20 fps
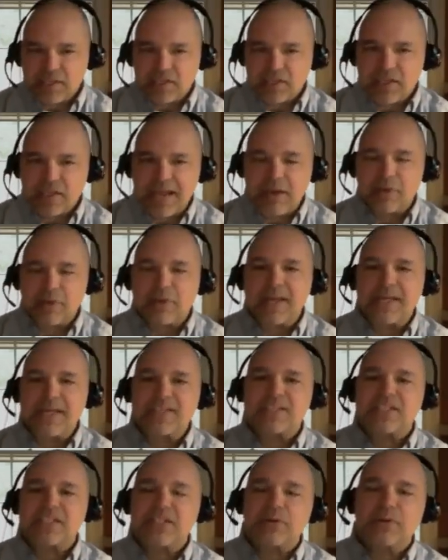how a
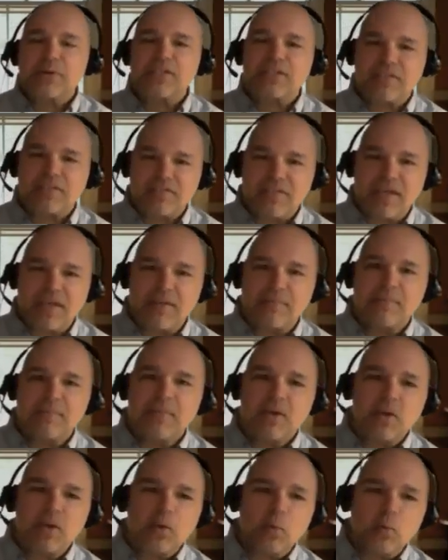series of them
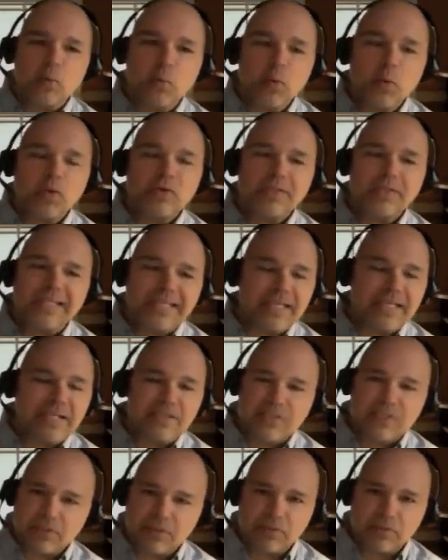will
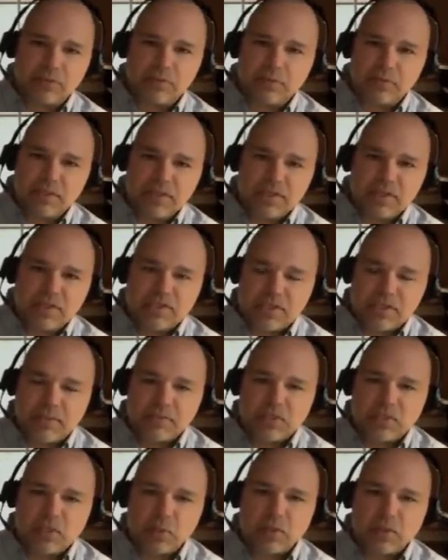lead to some
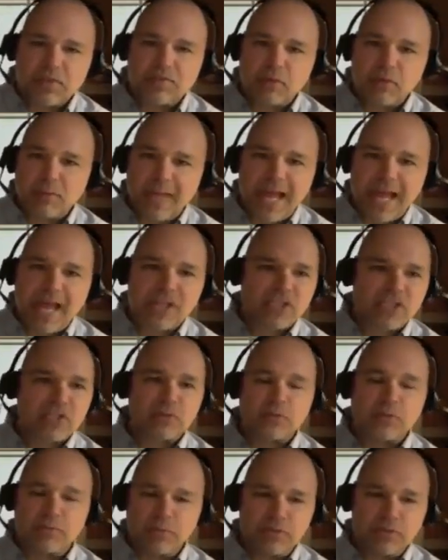sort of a reaction
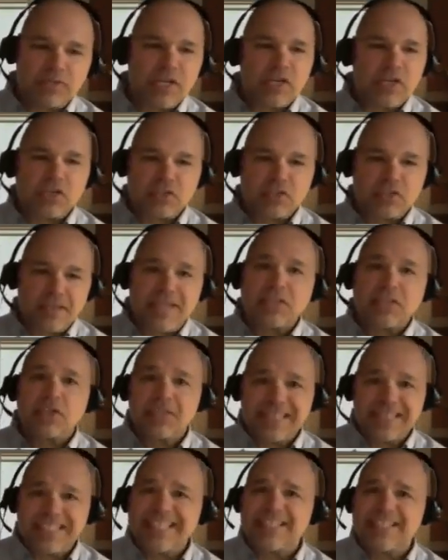or a mutation that could
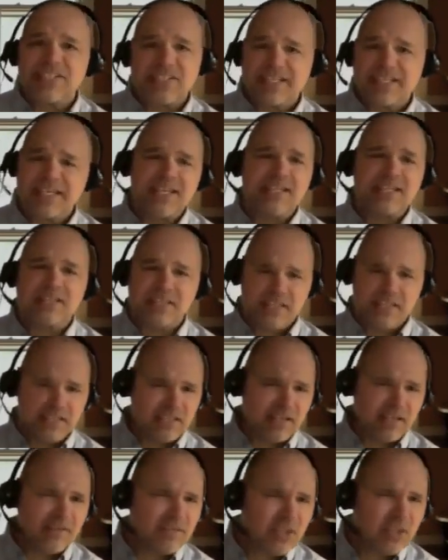lead to the end
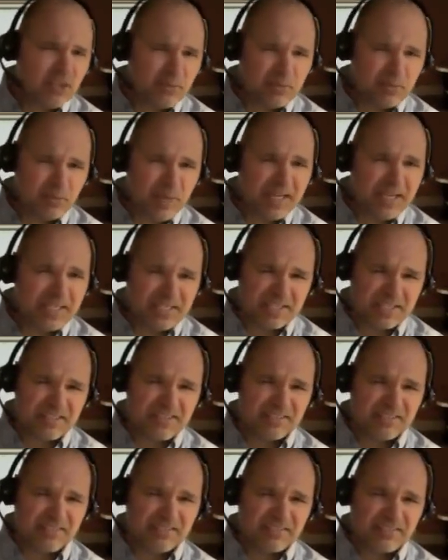of the human race.
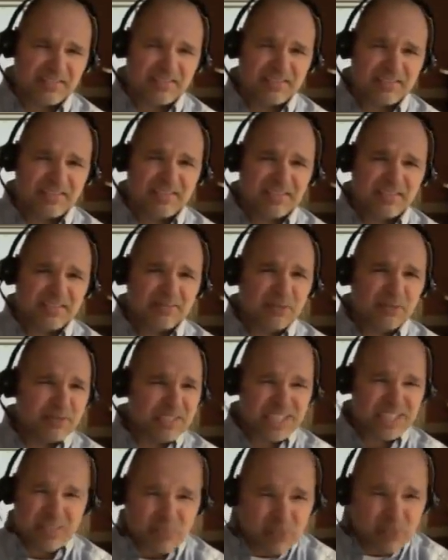
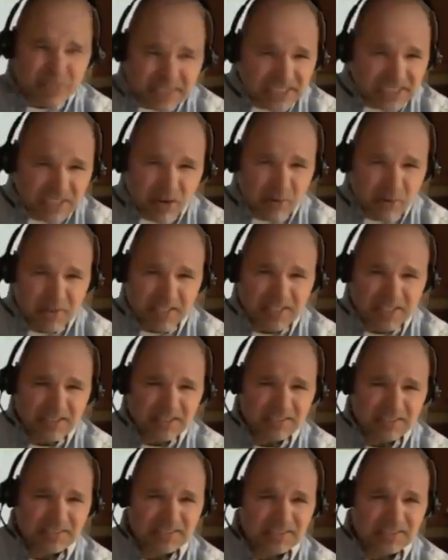Is he really going here?